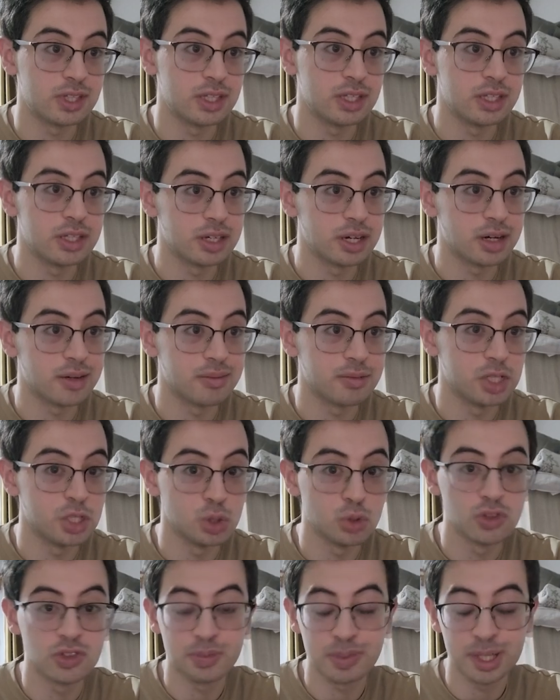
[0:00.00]
the
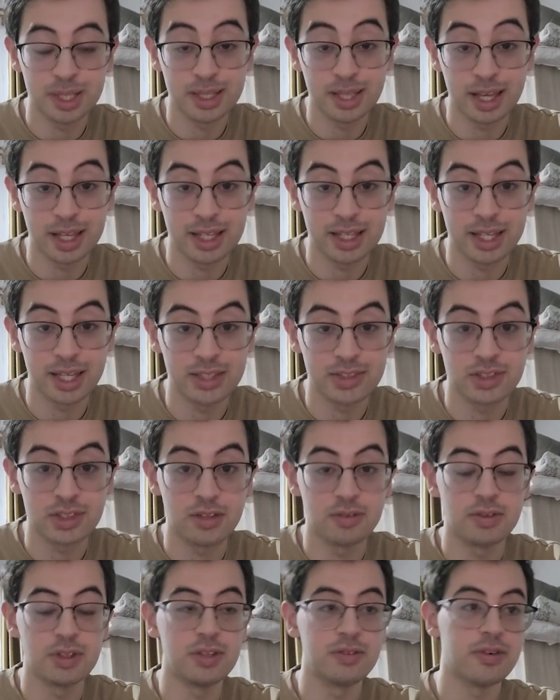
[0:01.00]
new speed that he gets,
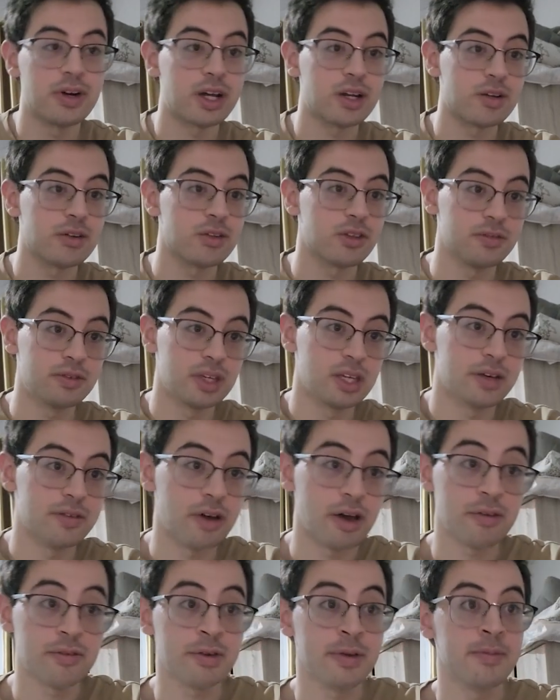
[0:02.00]
the v final, the v of
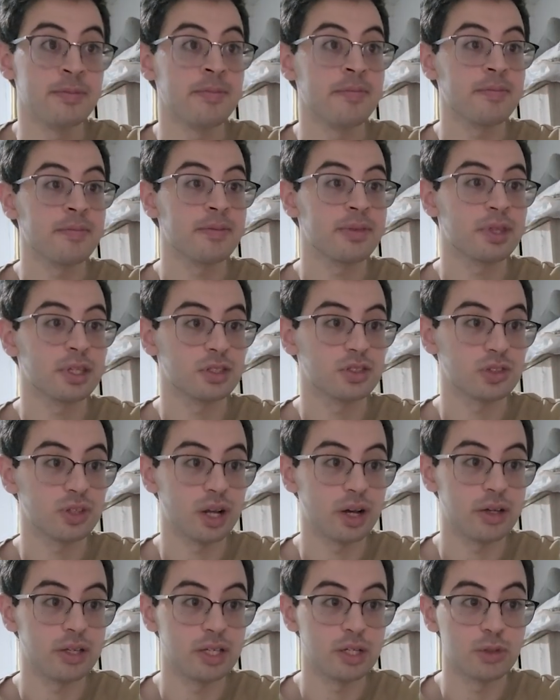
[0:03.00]
f. So
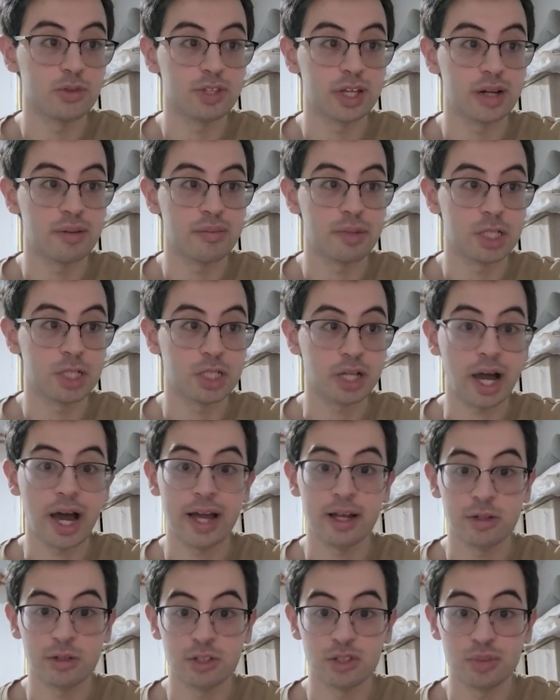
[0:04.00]
now he goes at a much
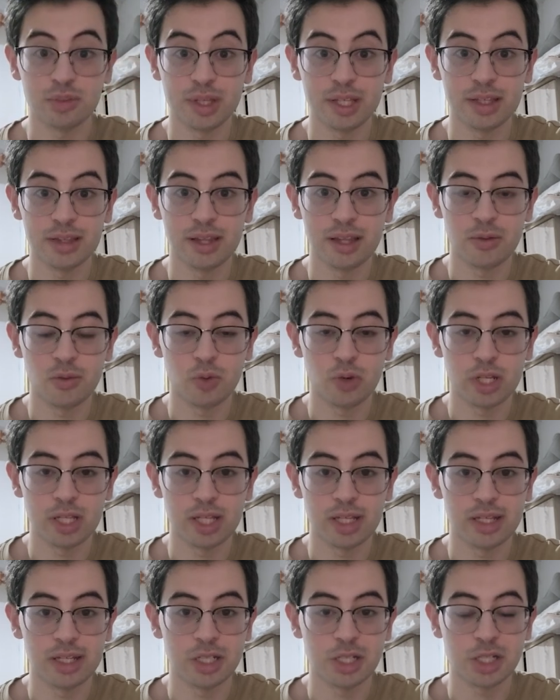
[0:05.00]
higher speed than when
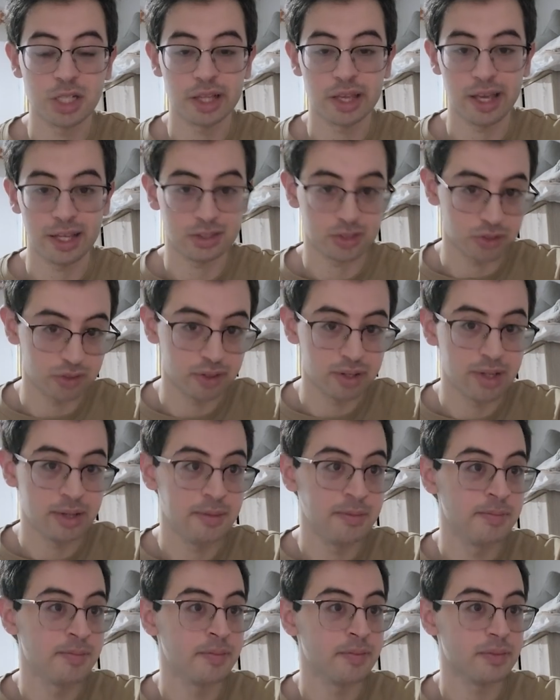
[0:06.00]
he initially entered,
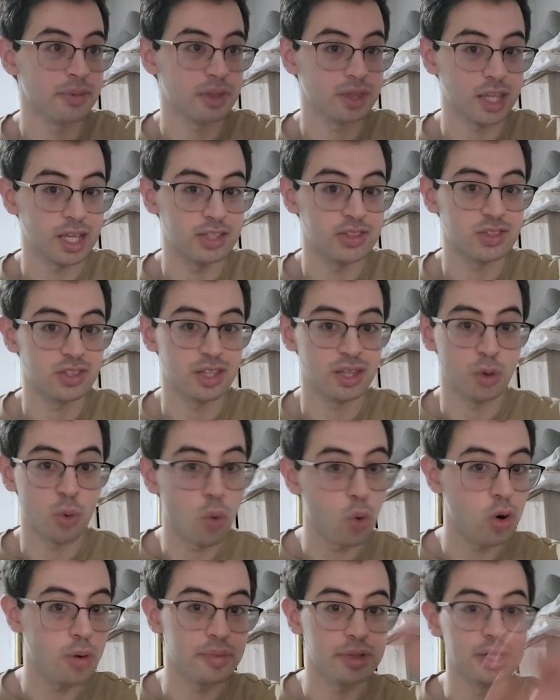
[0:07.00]
thanks to the
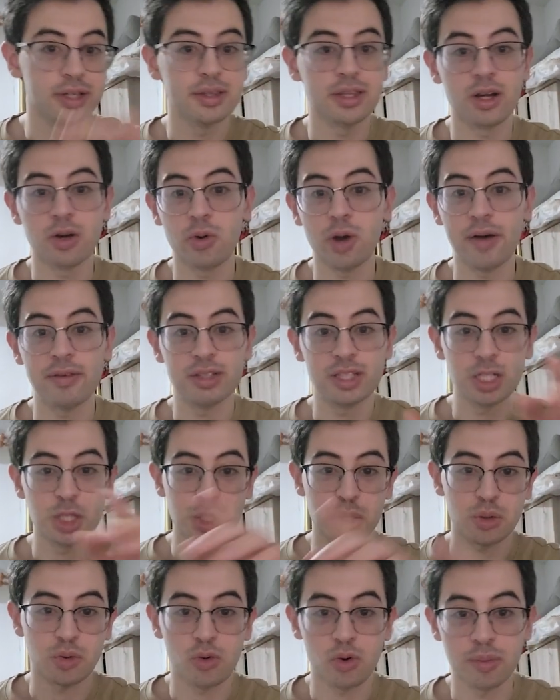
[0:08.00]
orbit, the
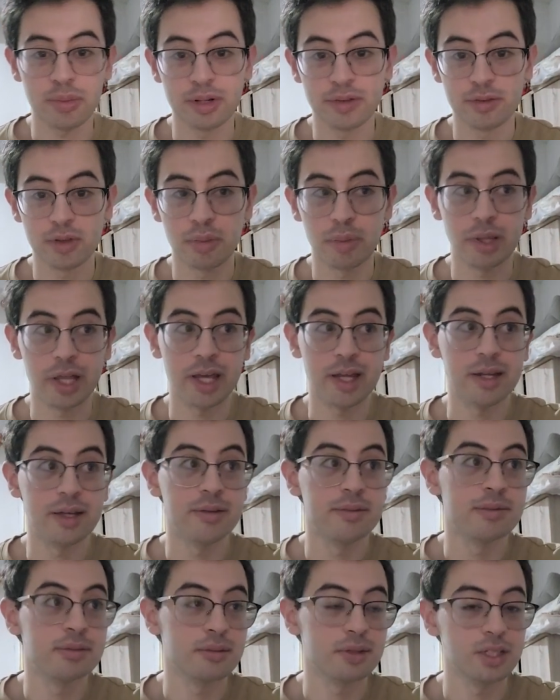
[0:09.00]
gravitational orbit of the planet.
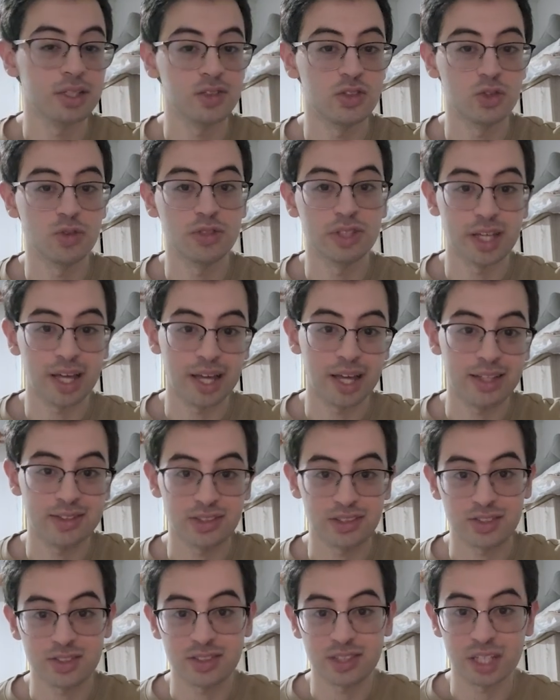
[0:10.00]
He's using it as
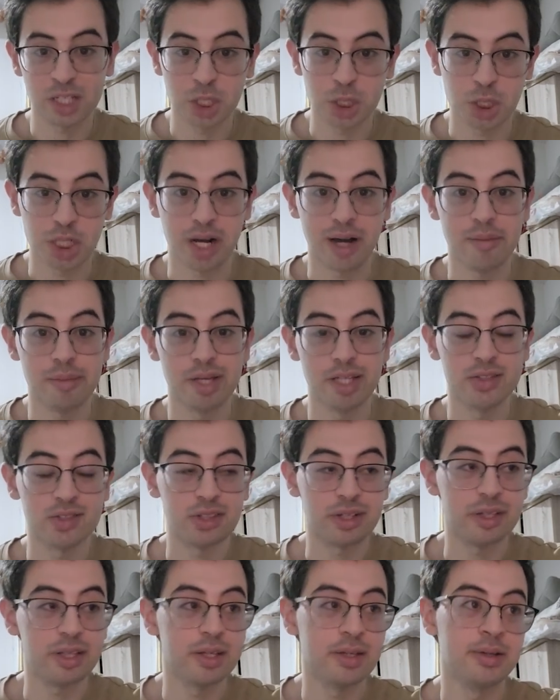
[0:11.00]
a slingshot,
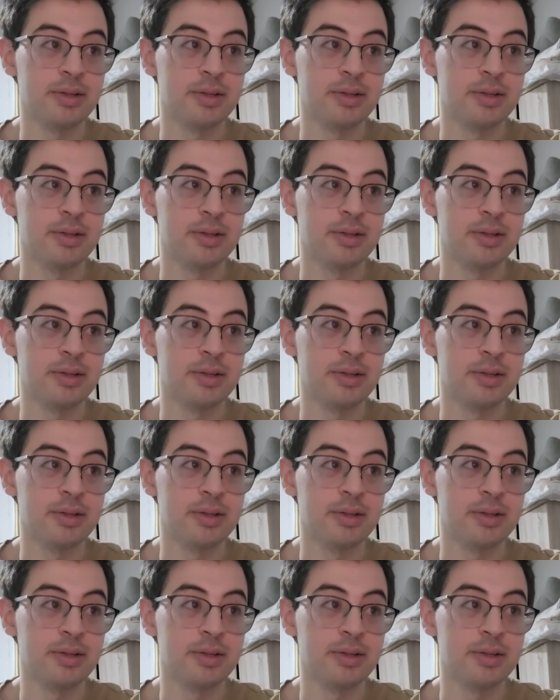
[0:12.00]
basically.